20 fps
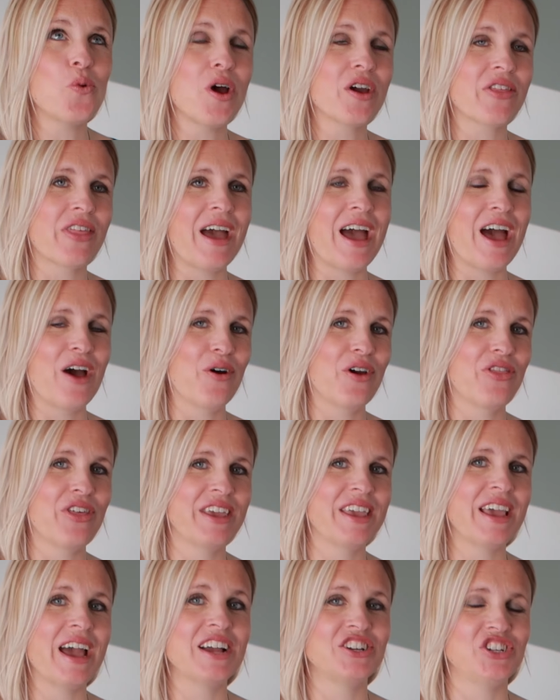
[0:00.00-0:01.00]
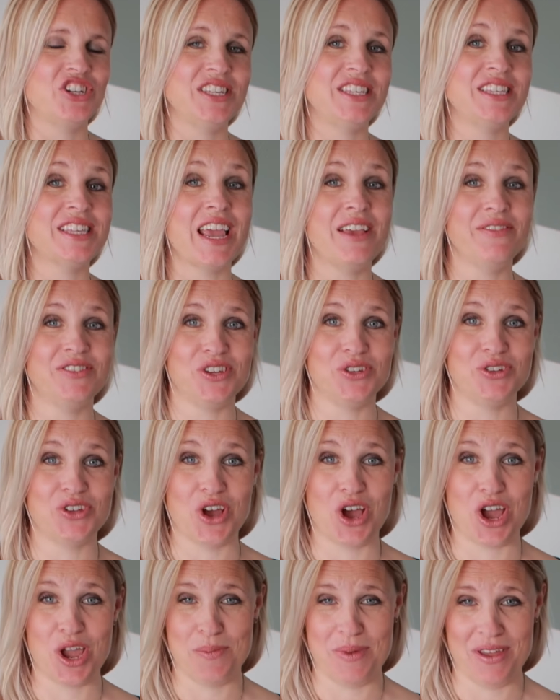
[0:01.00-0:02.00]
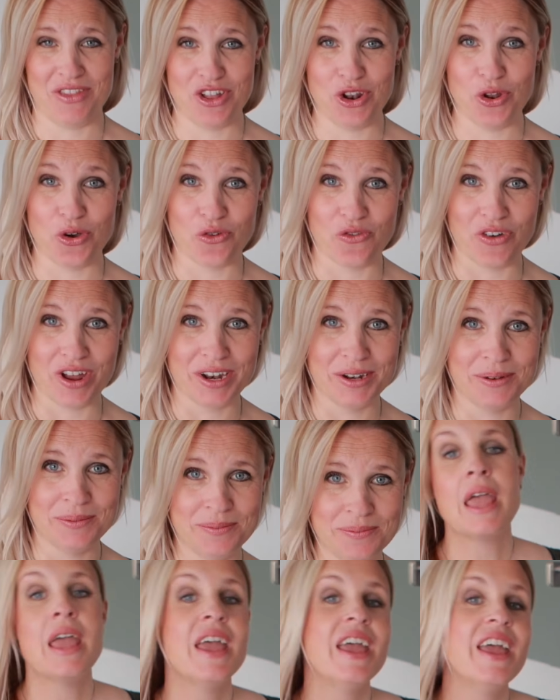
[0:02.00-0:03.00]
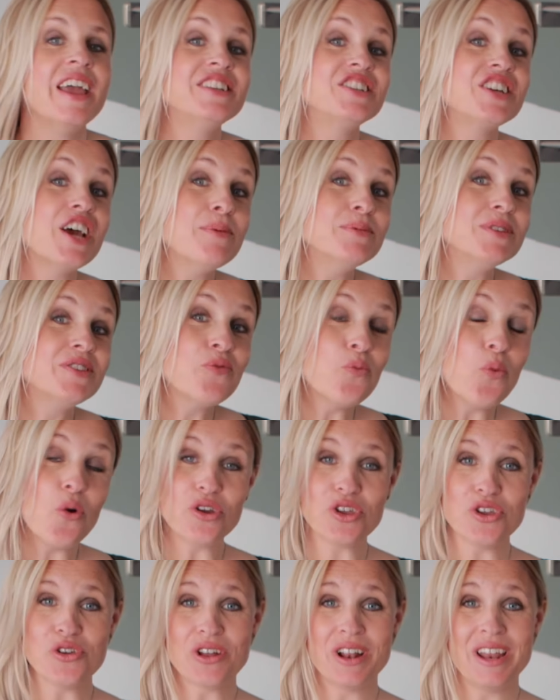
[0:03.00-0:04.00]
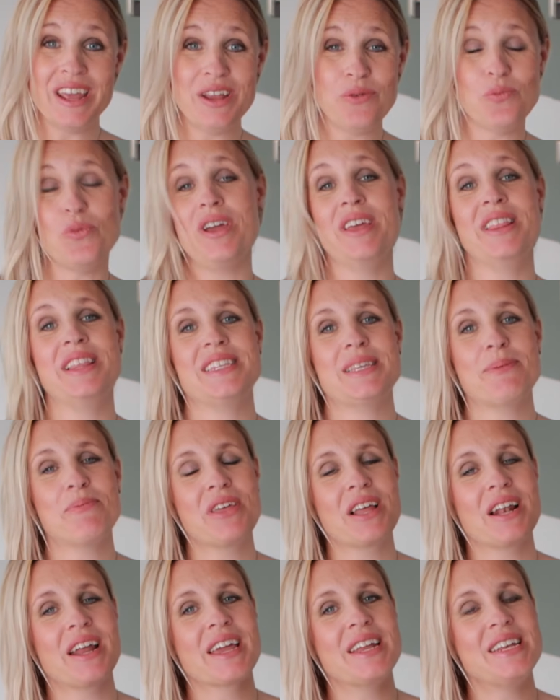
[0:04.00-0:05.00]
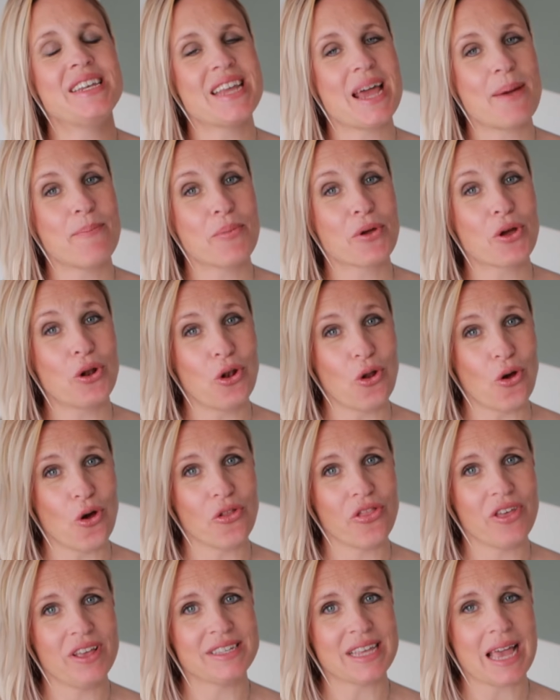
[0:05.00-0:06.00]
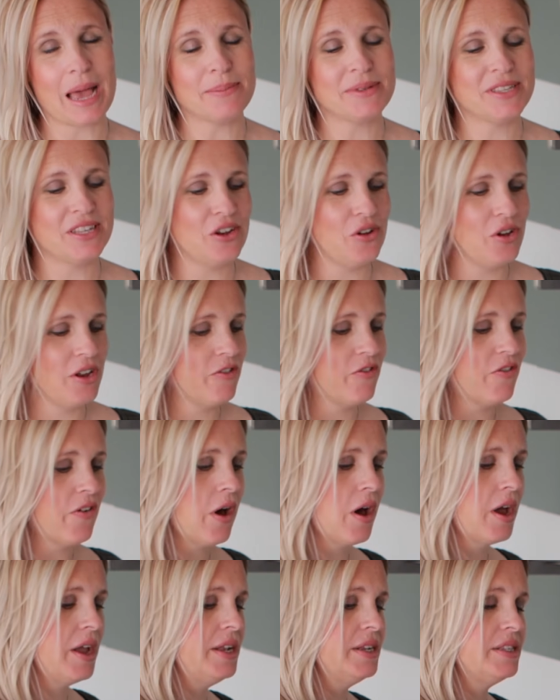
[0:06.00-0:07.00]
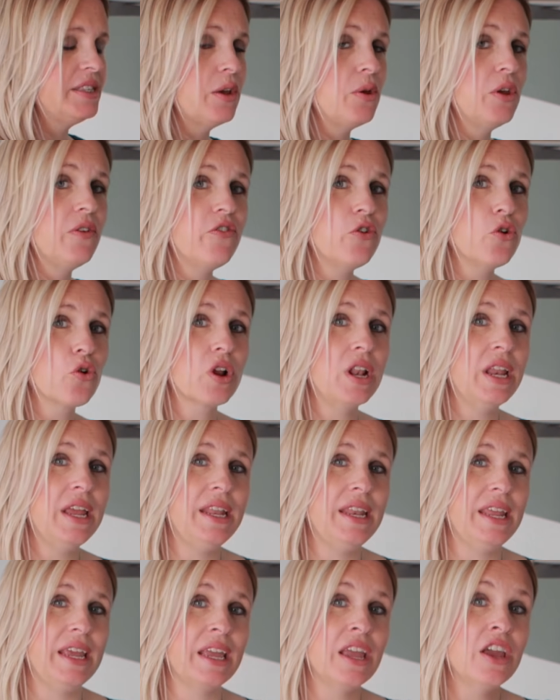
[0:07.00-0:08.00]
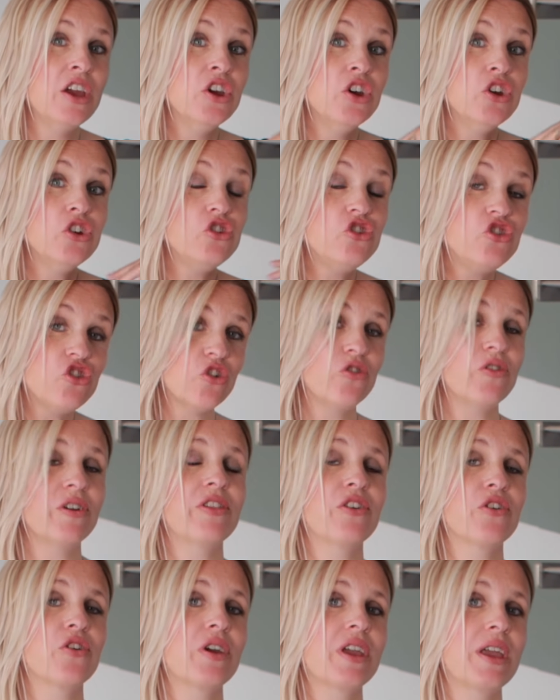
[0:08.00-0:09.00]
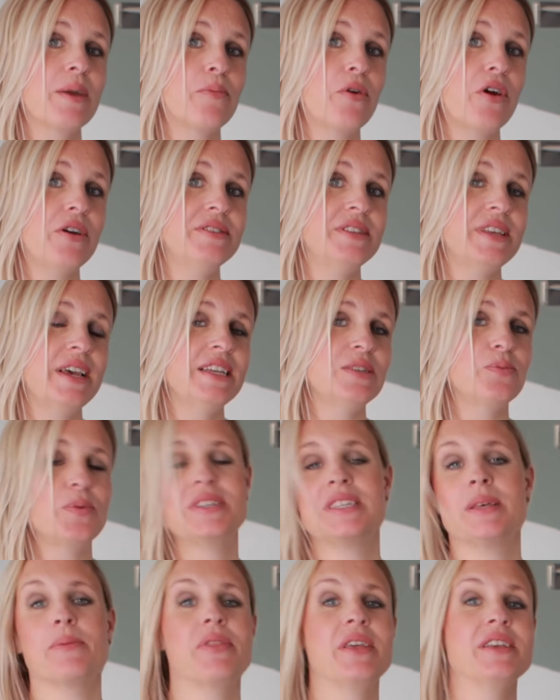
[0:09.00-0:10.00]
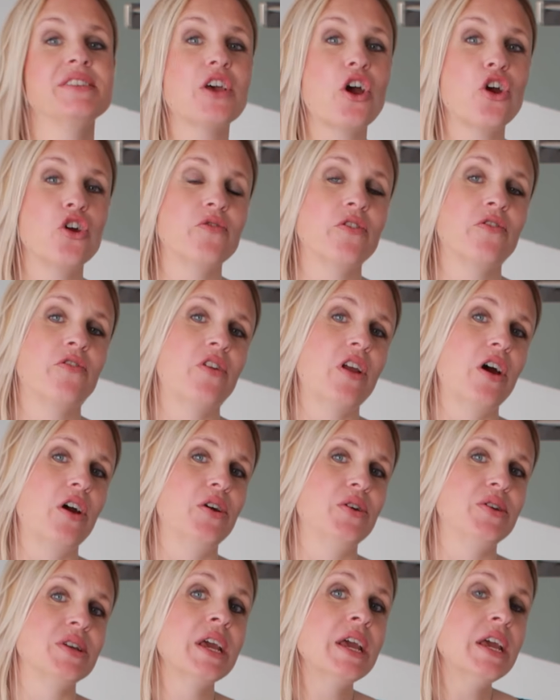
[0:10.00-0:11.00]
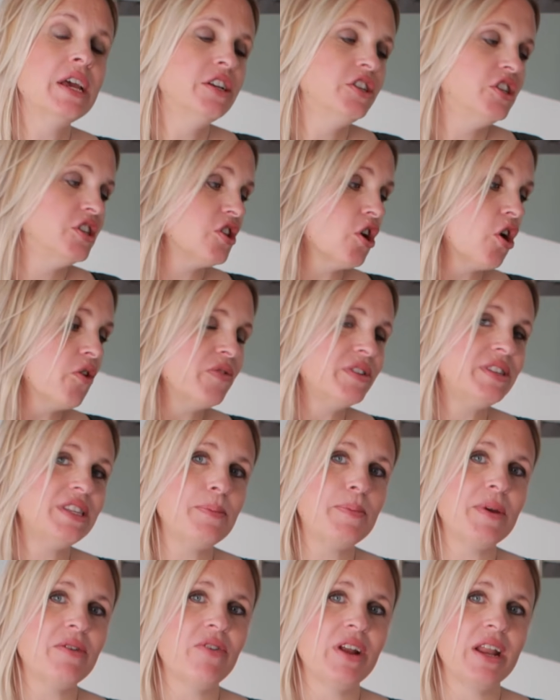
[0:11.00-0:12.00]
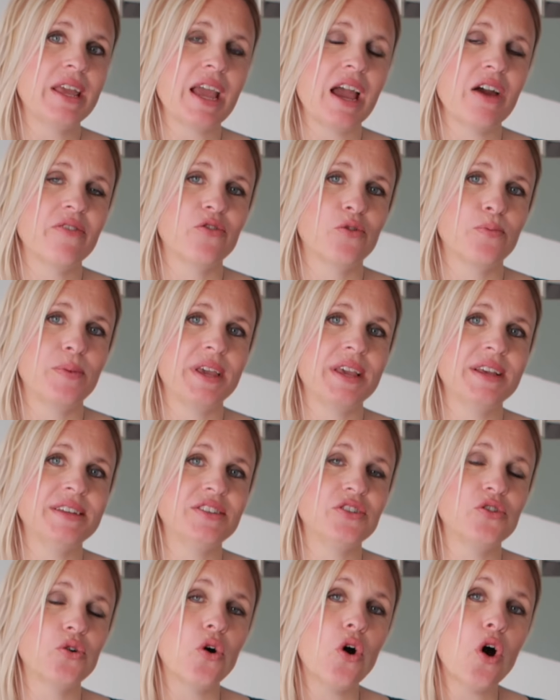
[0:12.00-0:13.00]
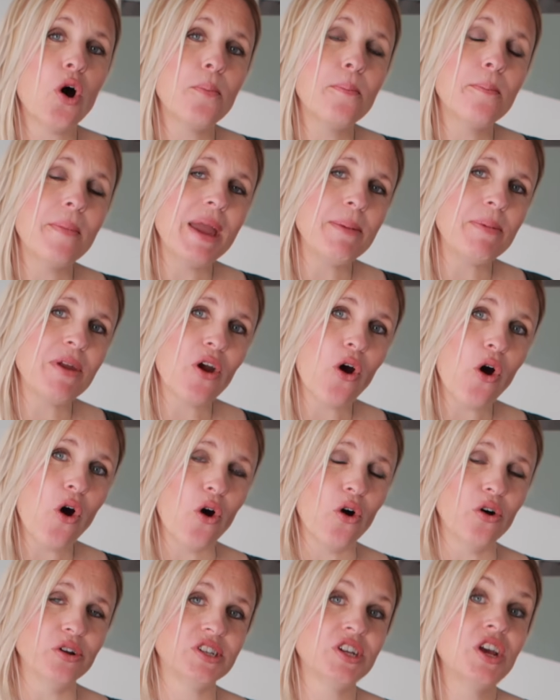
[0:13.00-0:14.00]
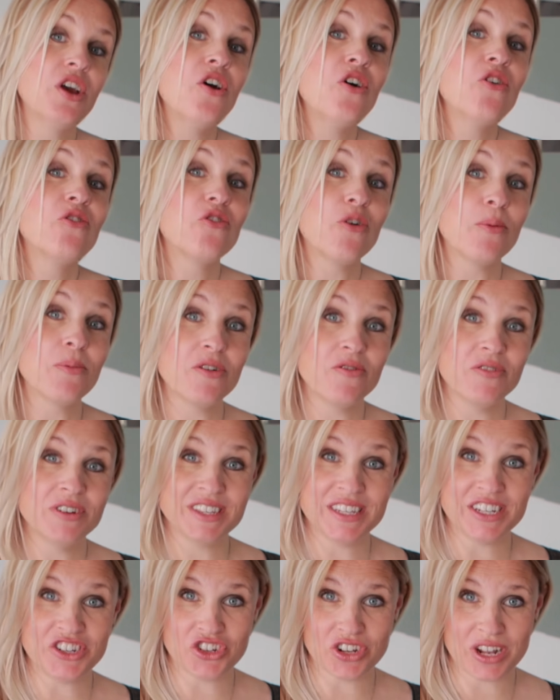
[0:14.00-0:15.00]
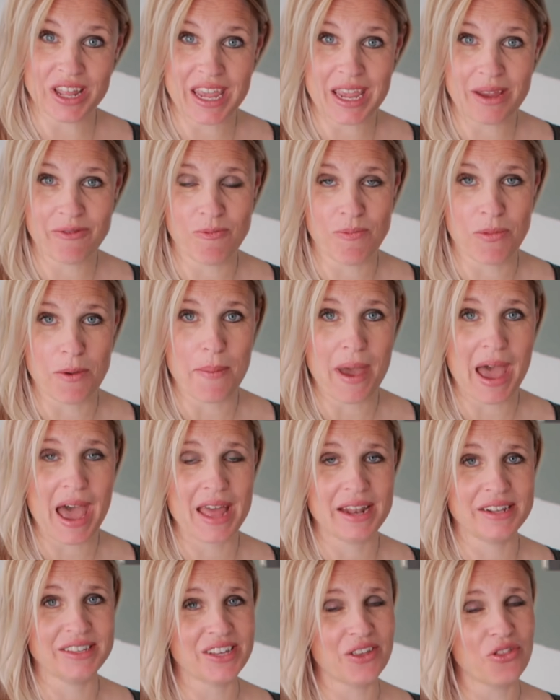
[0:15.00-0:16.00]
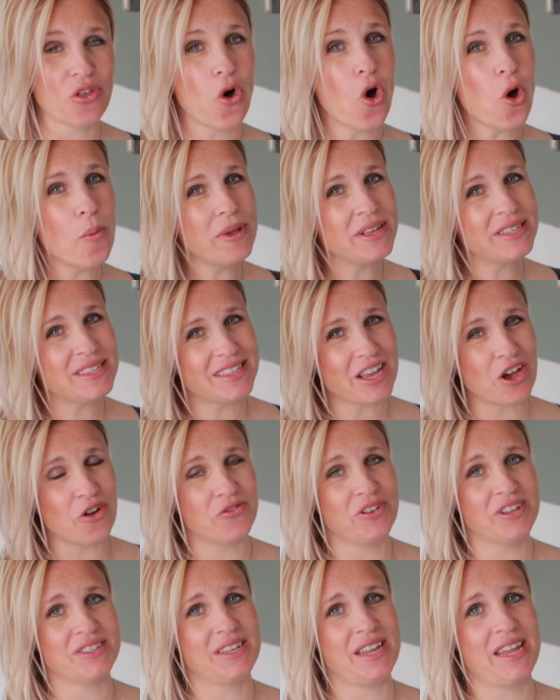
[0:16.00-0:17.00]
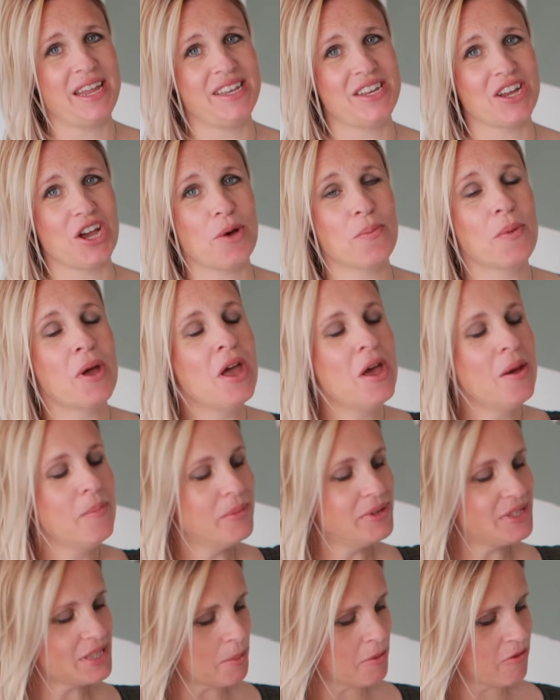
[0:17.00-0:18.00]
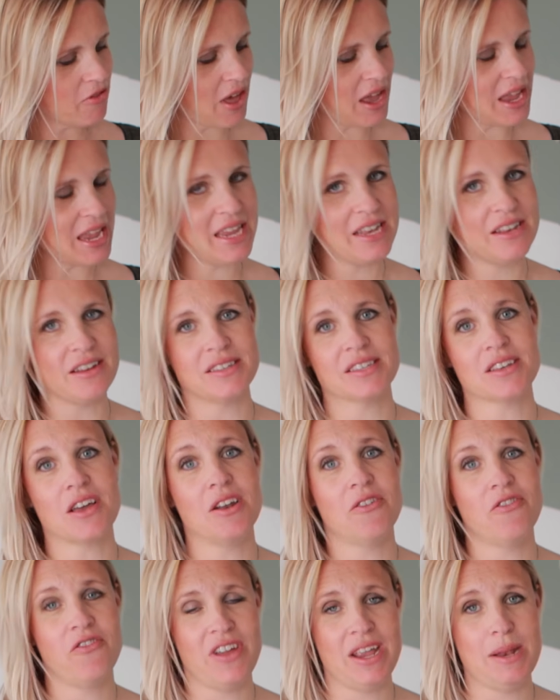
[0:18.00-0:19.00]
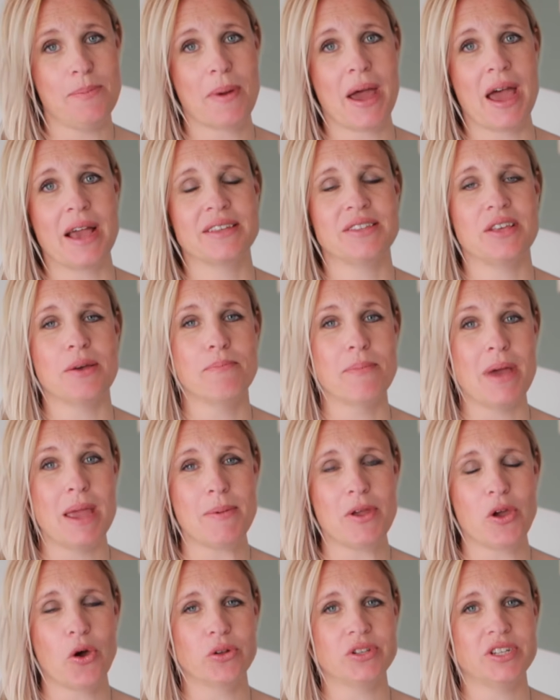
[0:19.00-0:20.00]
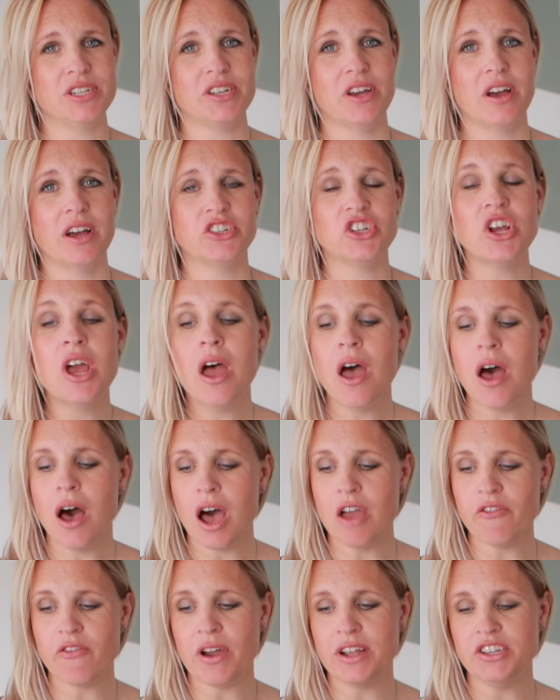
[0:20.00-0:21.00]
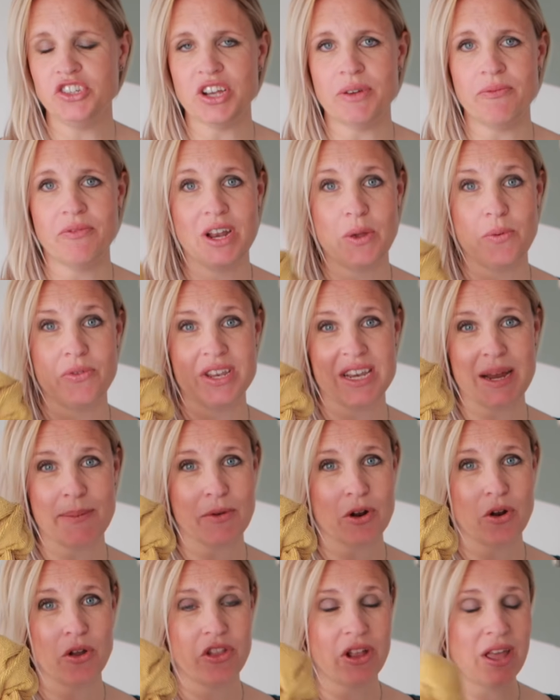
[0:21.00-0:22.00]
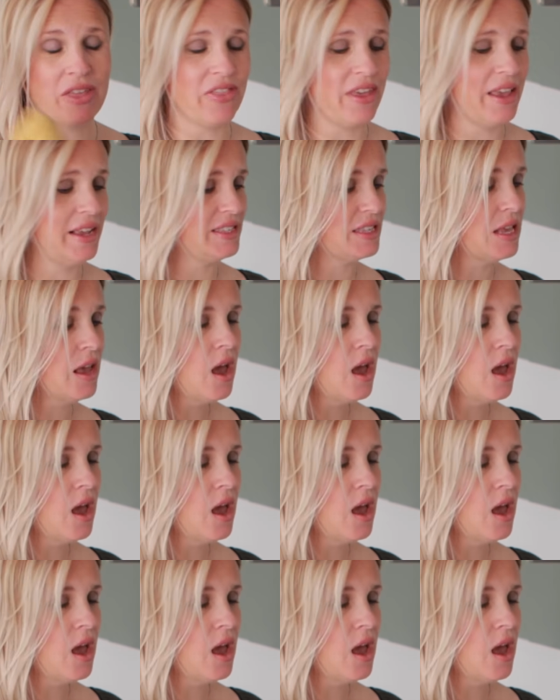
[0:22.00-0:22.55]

work that out, I think it actually saves you time in the long run. In terms of what you clean with, something like a damp cloth is absolutely fine. So if you're cleaning during the cooking process where something's overflowed, just obviously be really careful because your hob may be hot from the residual heat from the pan. So the hob itself doesn't heat up, but some of that heat does kind of feed back, so it may be hot to touch. I find generally with a damp cloth like this,